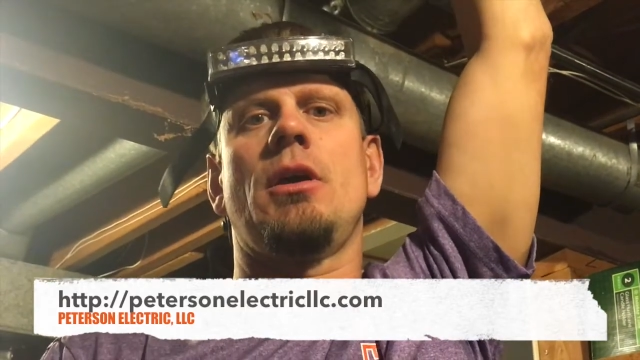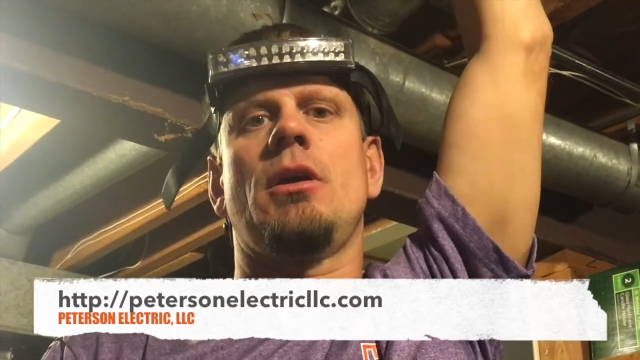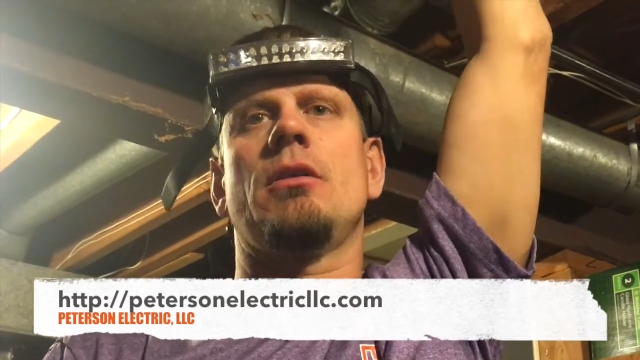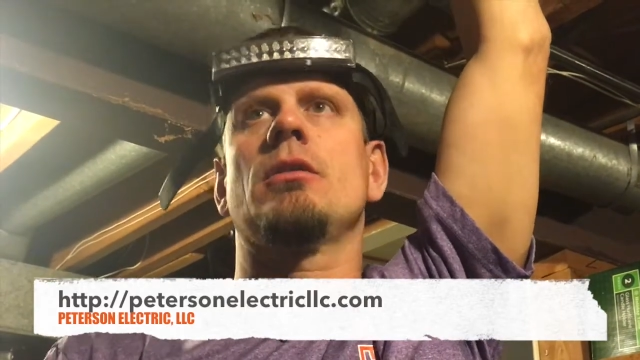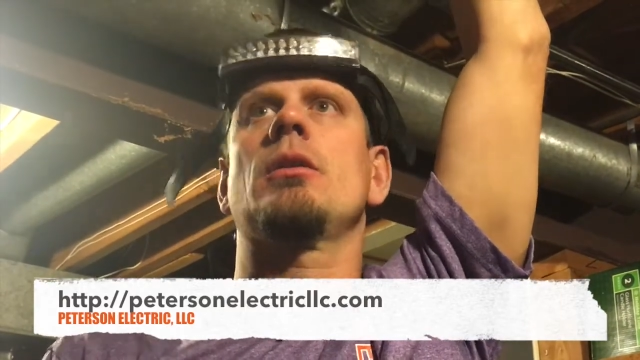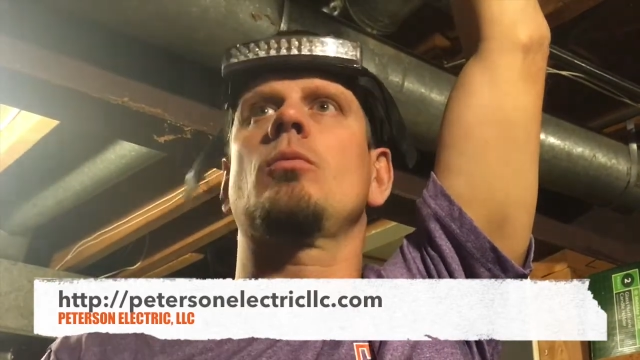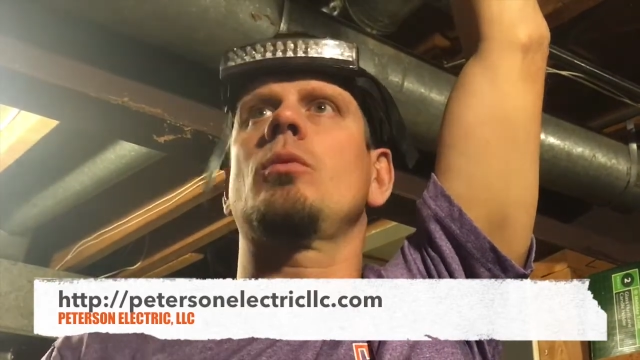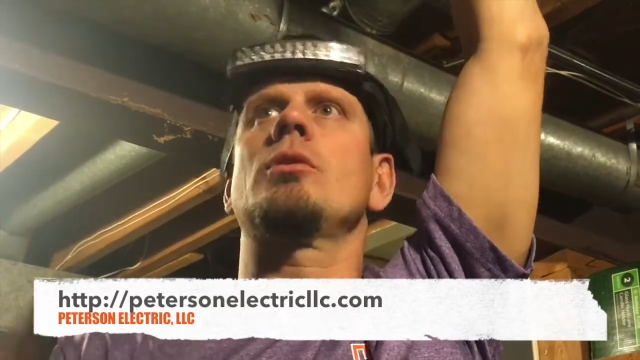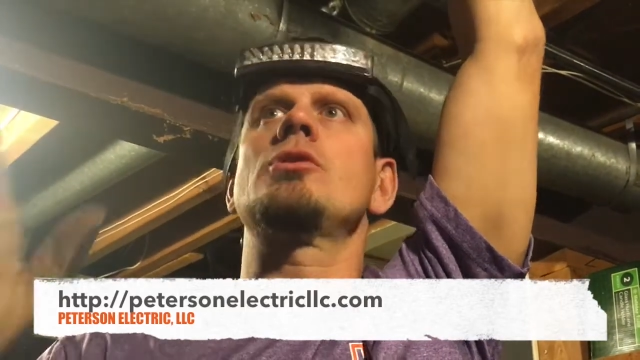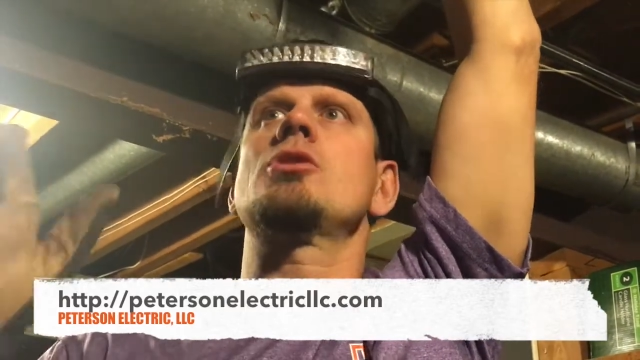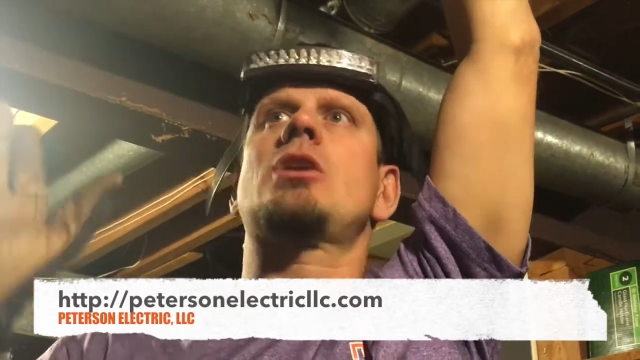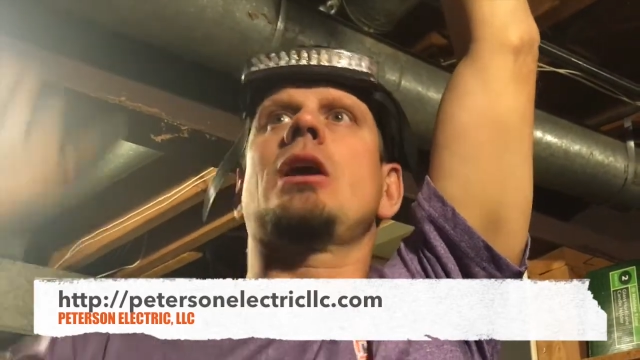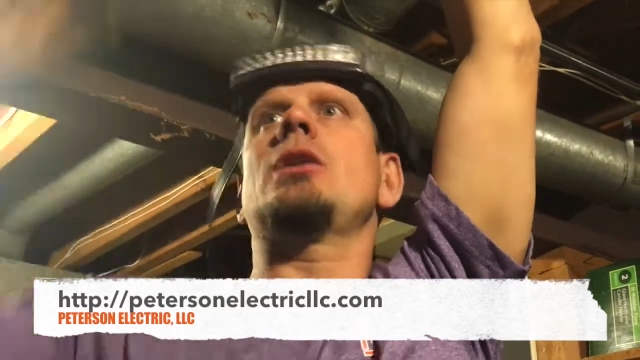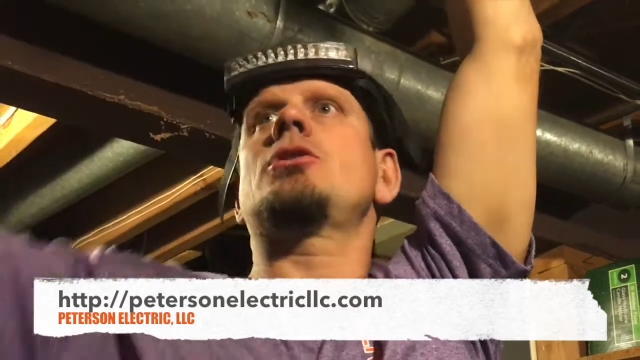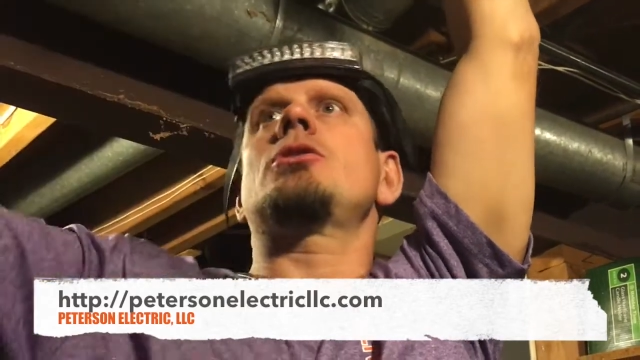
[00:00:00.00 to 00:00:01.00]
And they're like, well, just
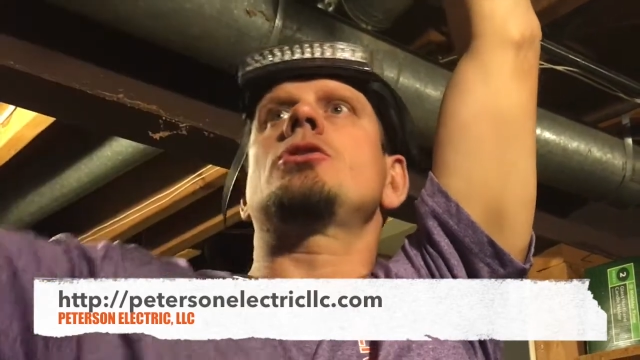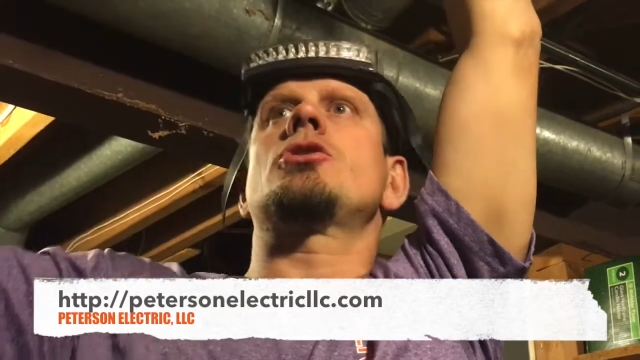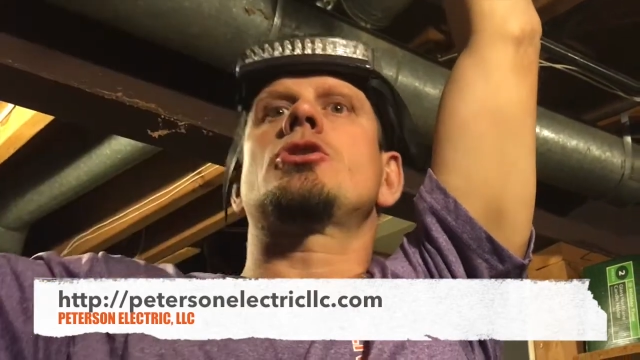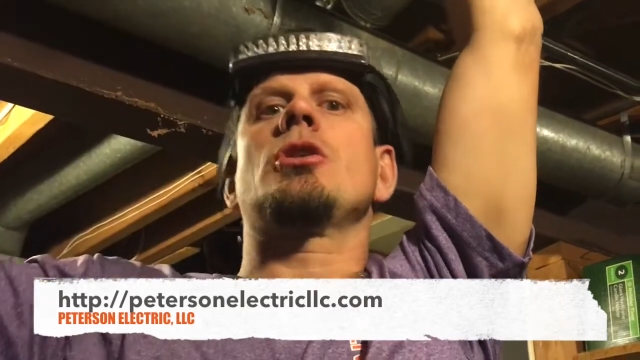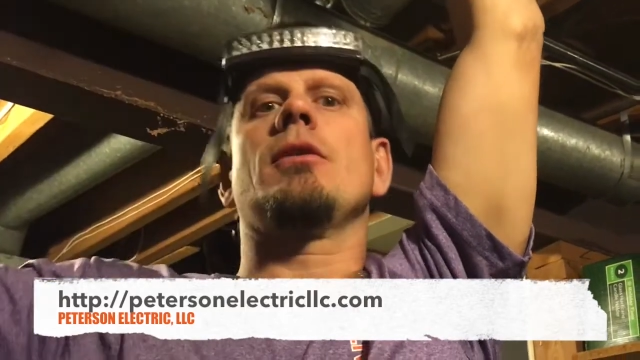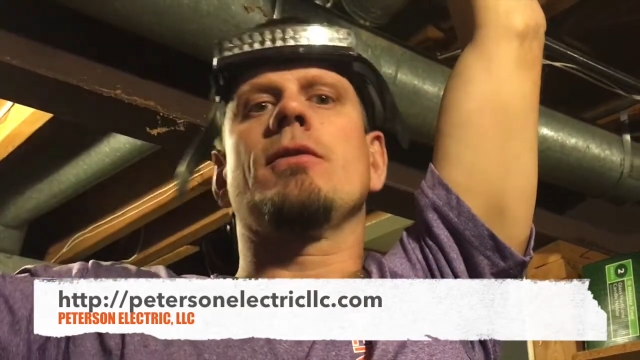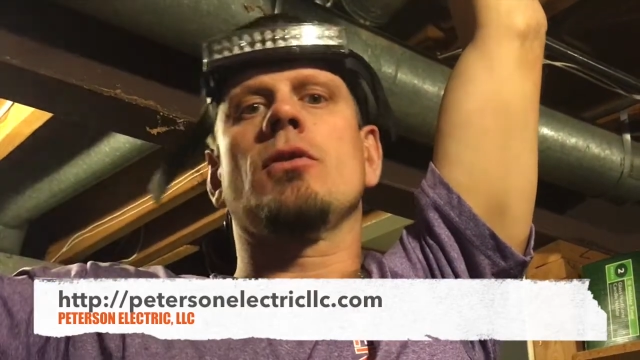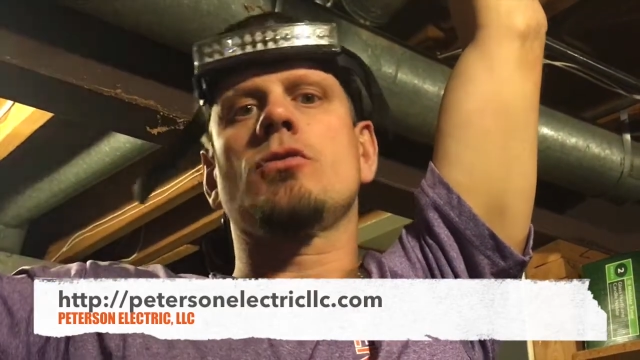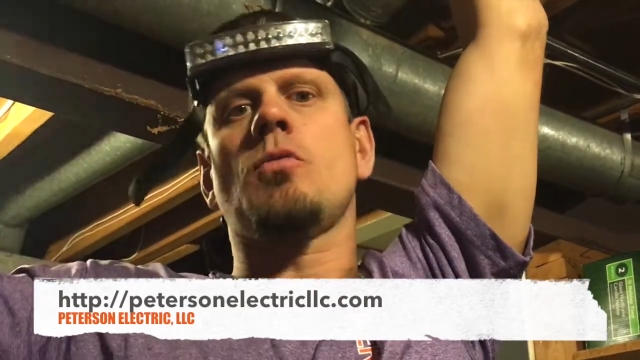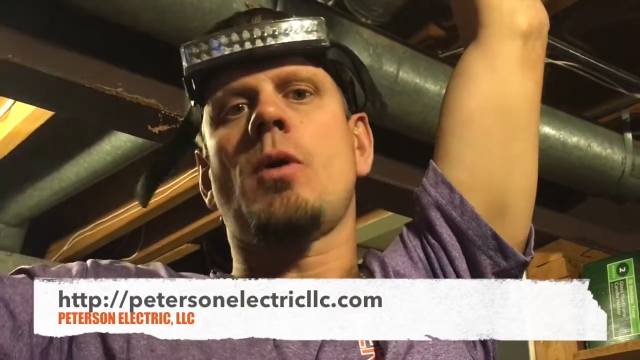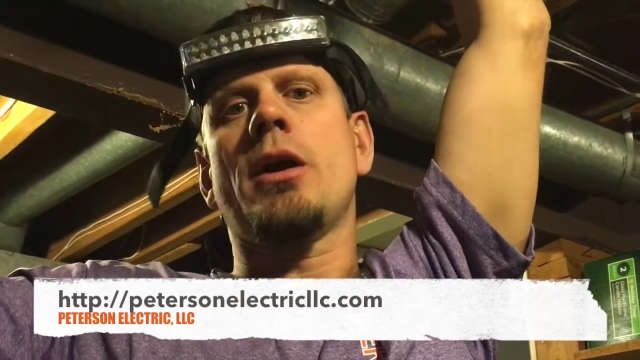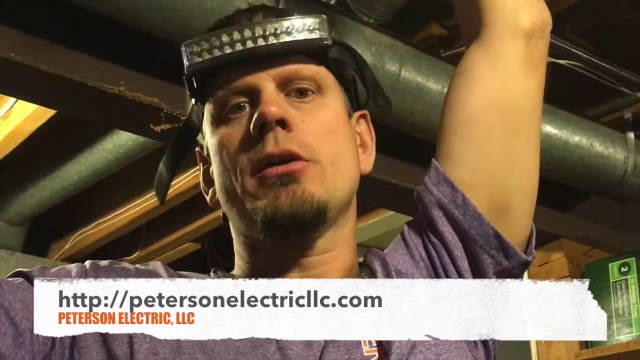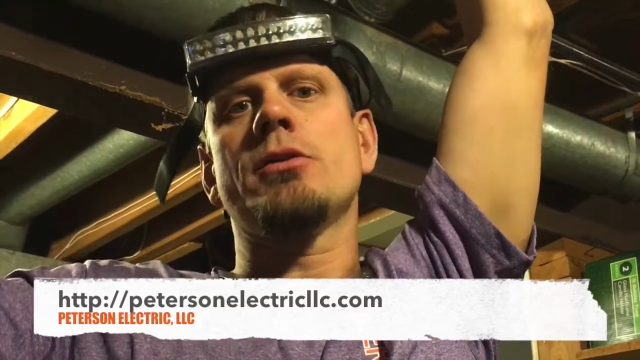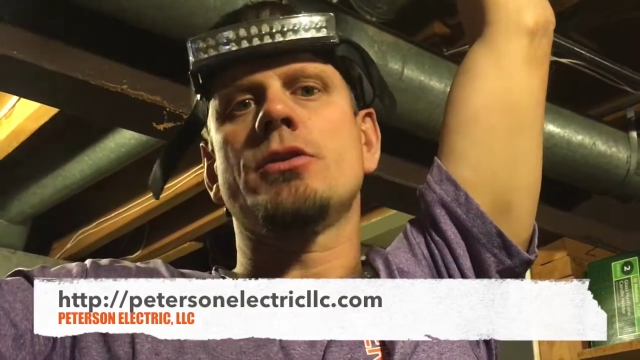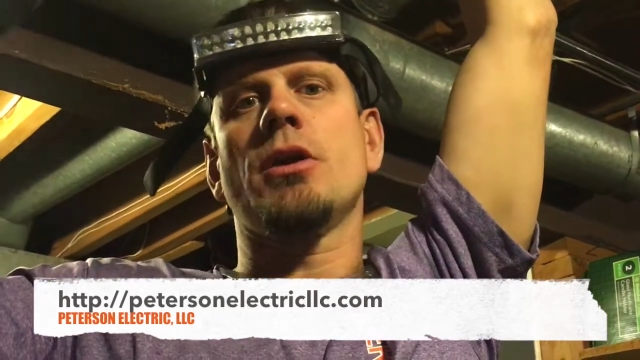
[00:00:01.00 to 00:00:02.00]
can't you just shove those
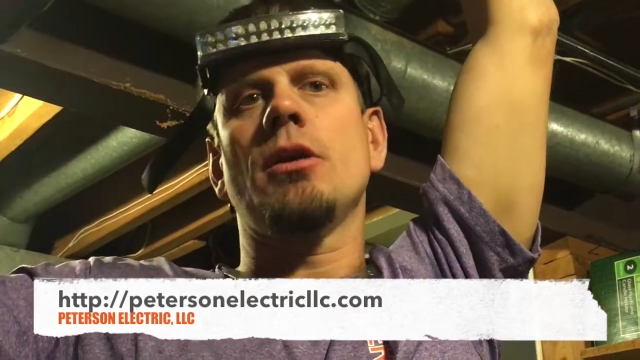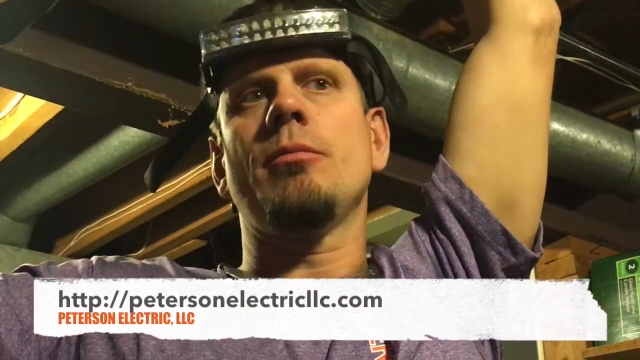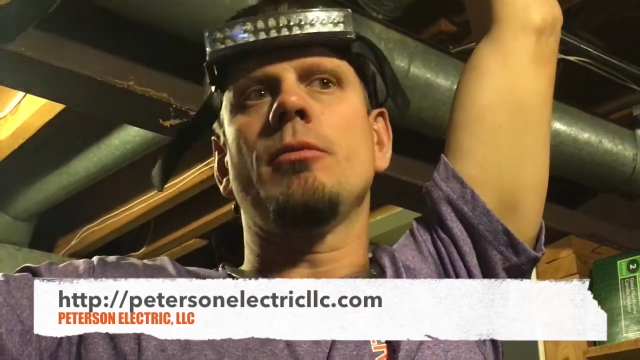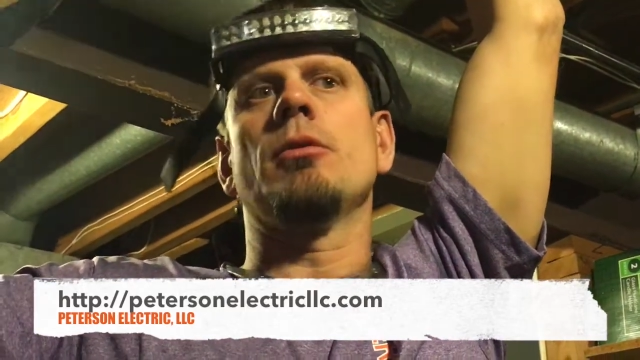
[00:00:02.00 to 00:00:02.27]
wires up,